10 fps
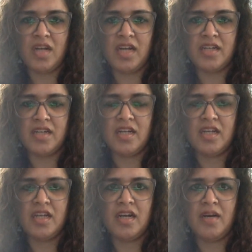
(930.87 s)
and
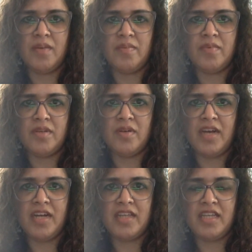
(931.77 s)

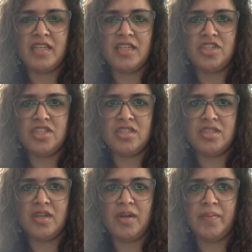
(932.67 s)
and I think just